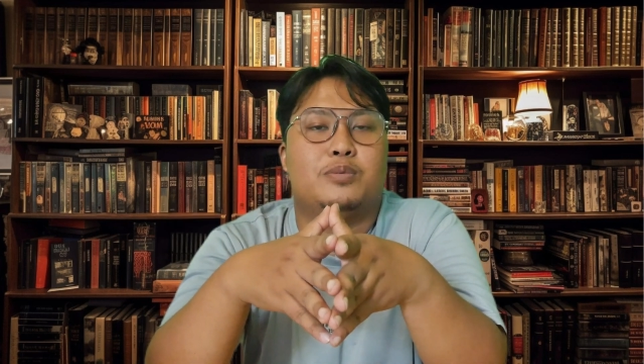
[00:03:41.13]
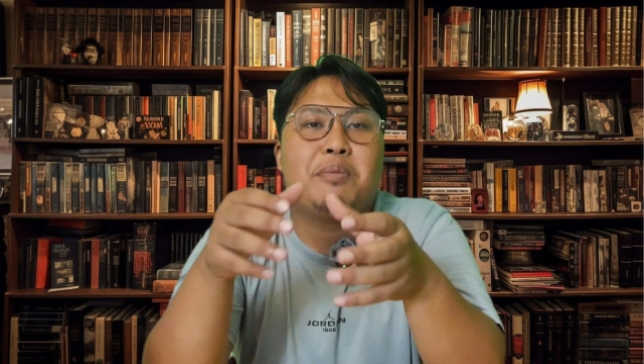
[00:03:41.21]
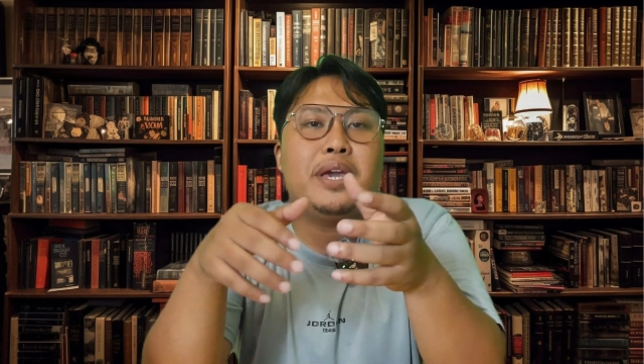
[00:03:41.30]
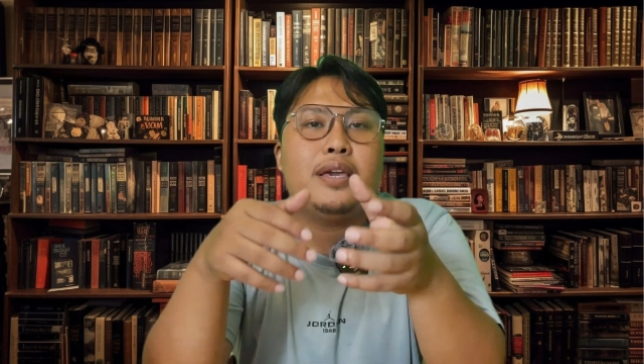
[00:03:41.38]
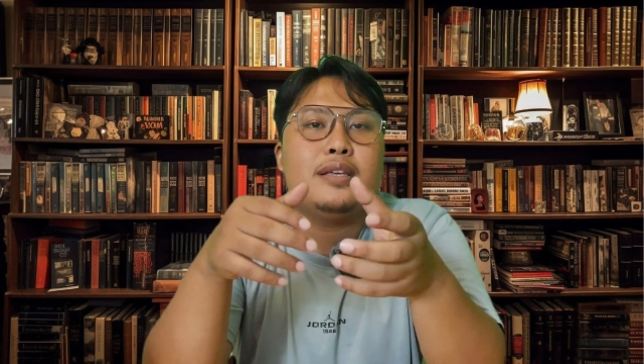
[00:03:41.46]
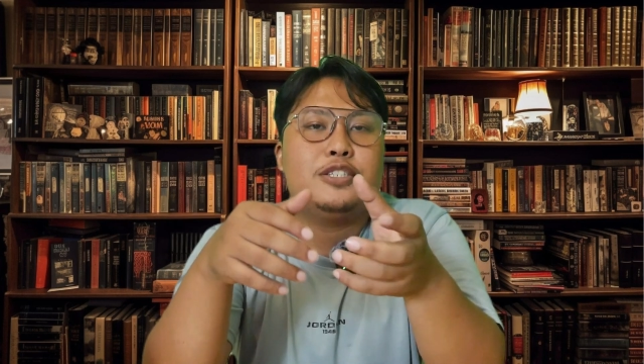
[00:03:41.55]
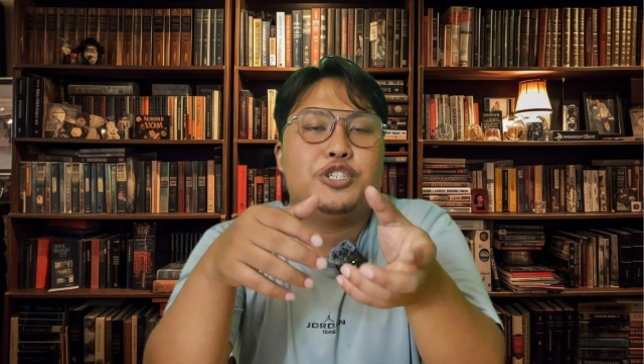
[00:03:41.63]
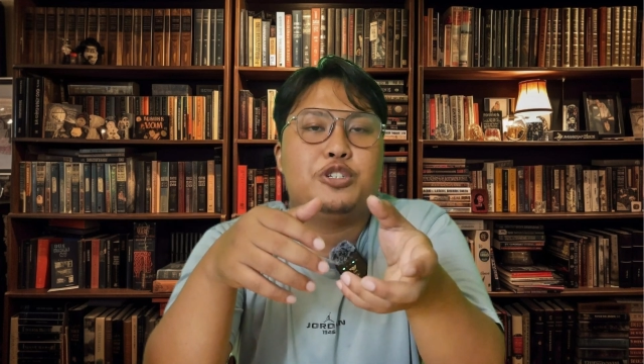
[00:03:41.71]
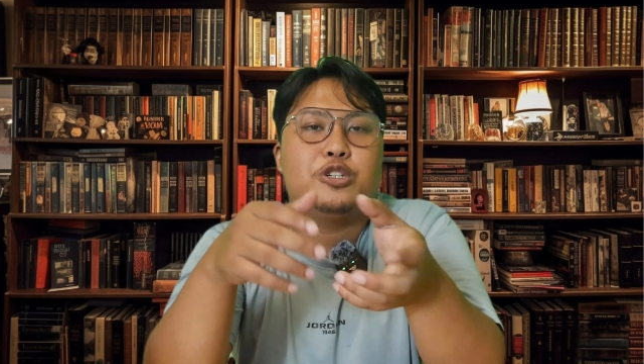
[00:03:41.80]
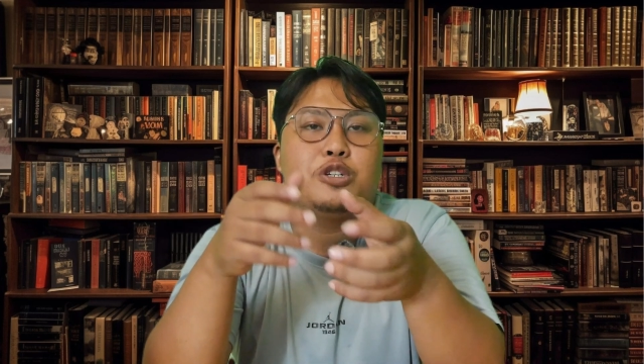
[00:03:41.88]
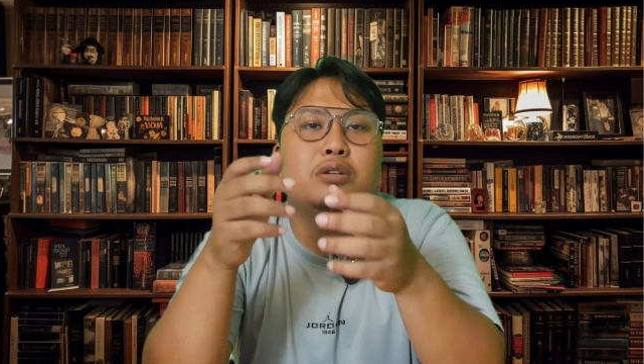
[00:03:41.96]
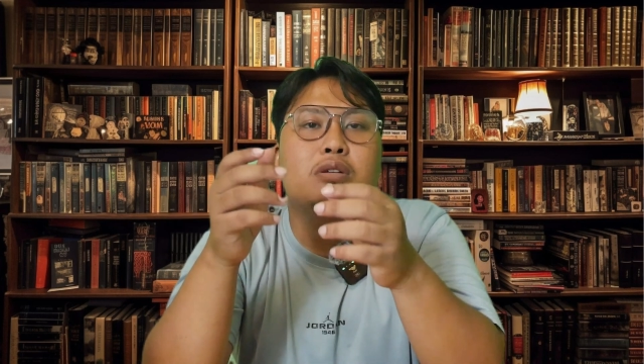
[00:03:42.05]
By making
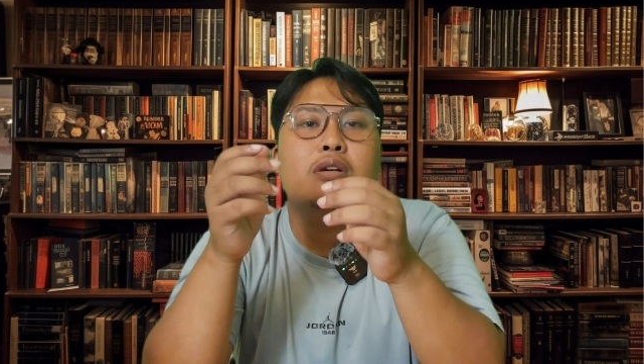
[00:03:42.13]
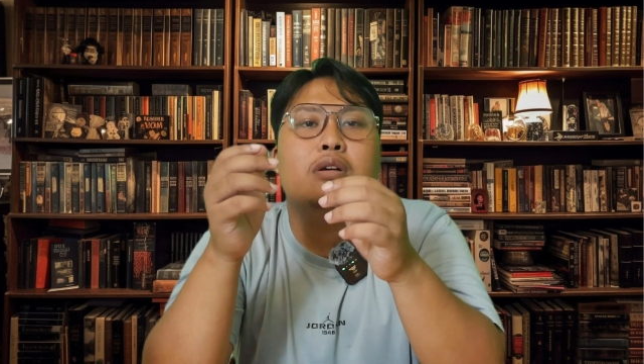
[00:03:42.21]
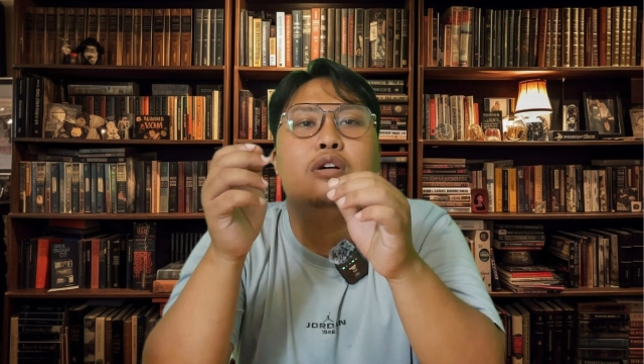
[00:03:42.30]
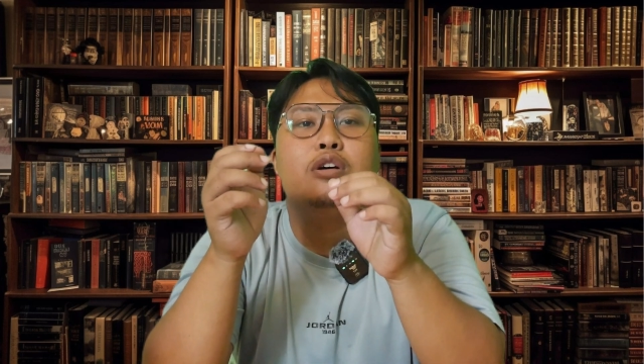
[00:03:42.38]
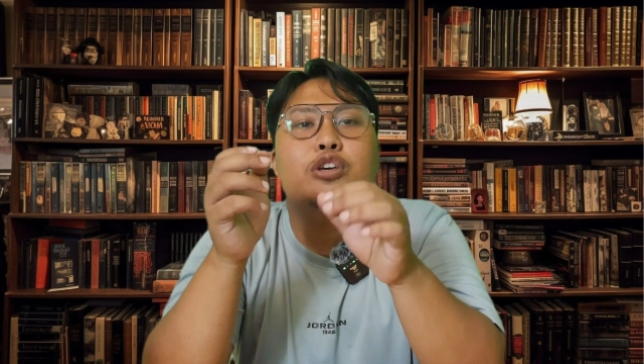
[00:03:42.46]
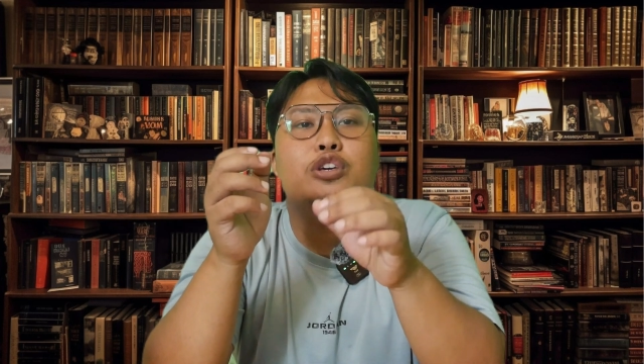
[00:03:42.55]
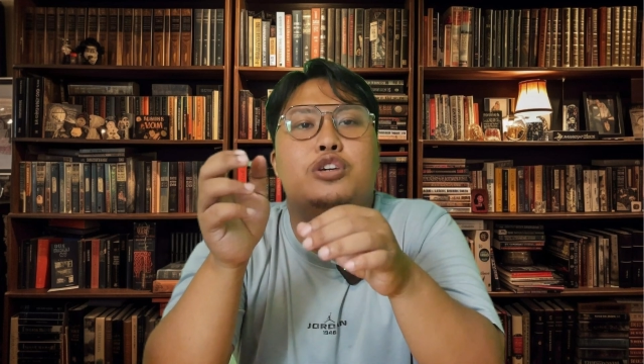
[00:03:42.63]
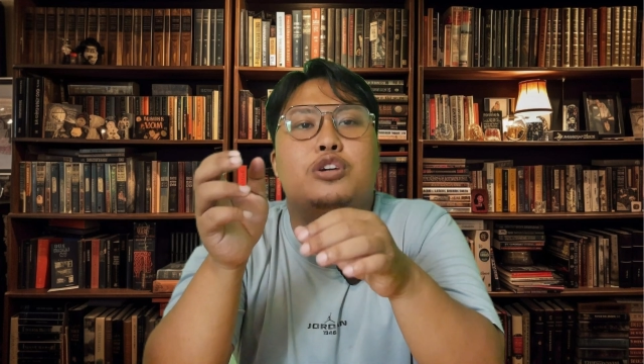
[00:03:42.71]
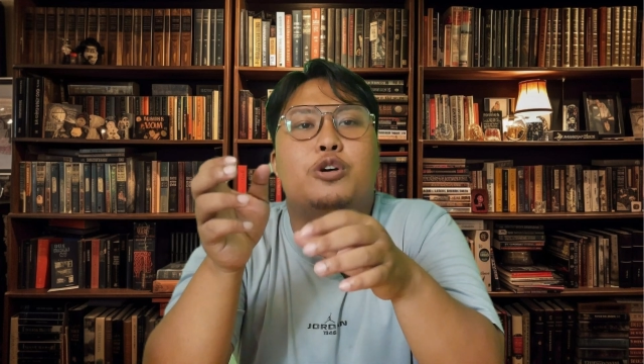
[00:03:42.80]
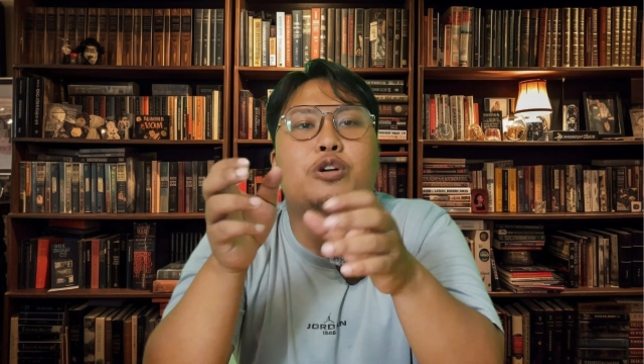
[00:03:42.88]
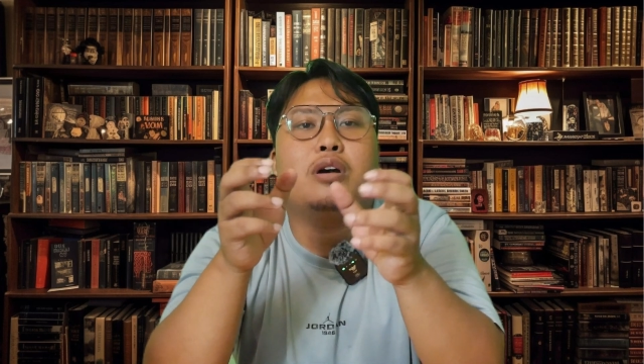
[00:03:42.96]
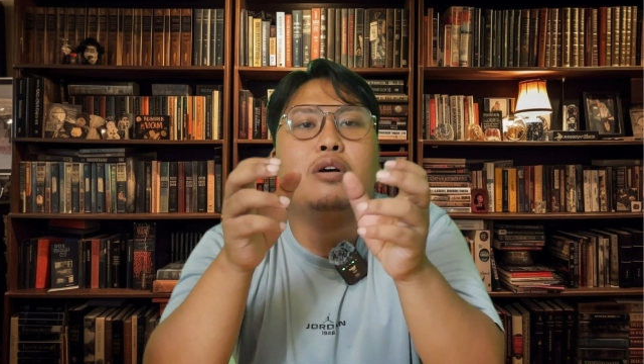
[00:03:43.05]
sure
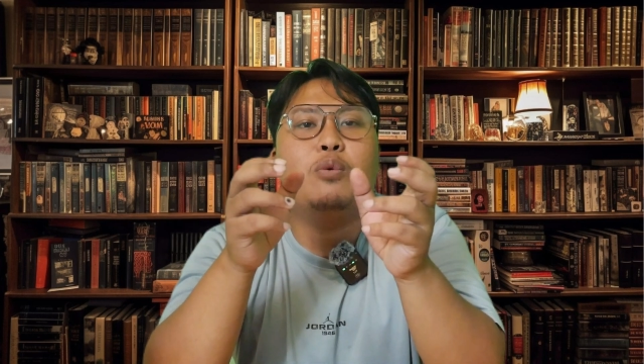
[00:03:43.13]
you're